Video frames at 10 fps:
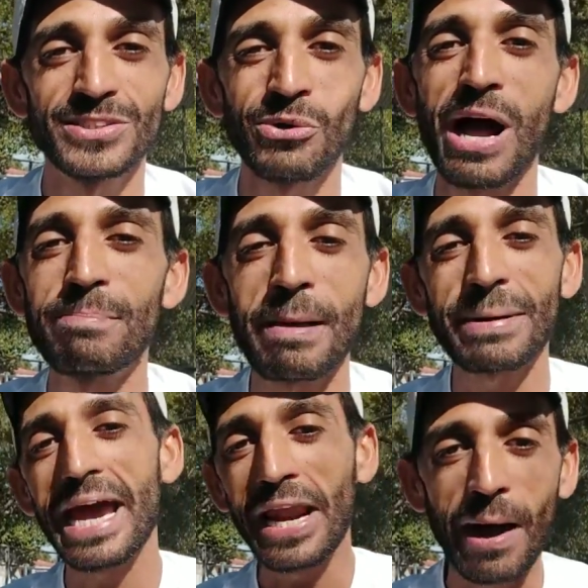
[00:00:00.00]
to help them
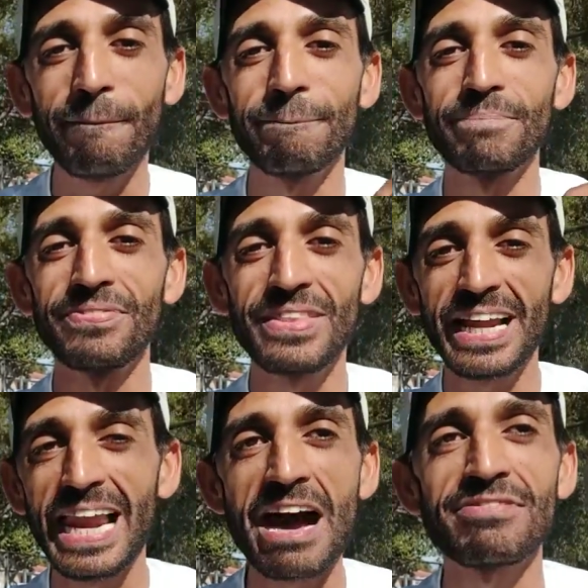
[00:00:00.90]
get up,
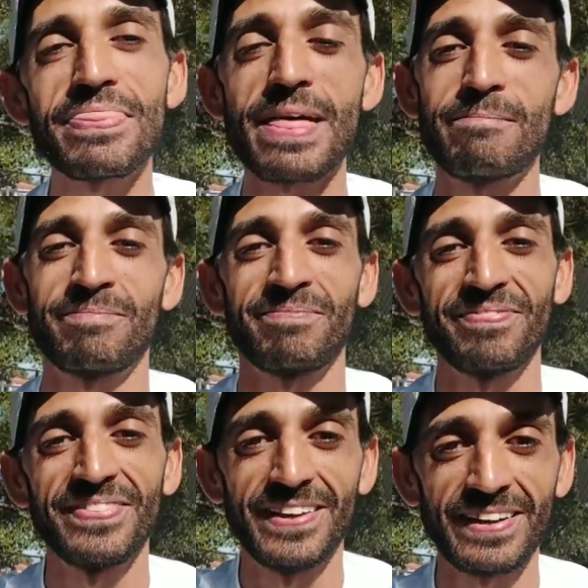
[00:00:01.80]
they laugh at them,
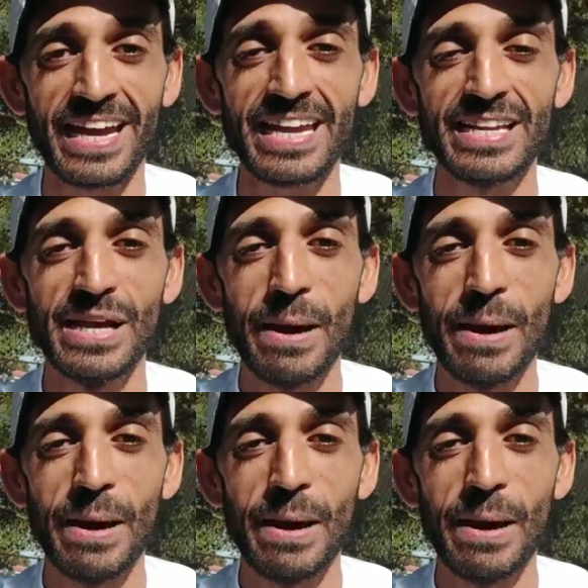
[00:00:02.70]
okay?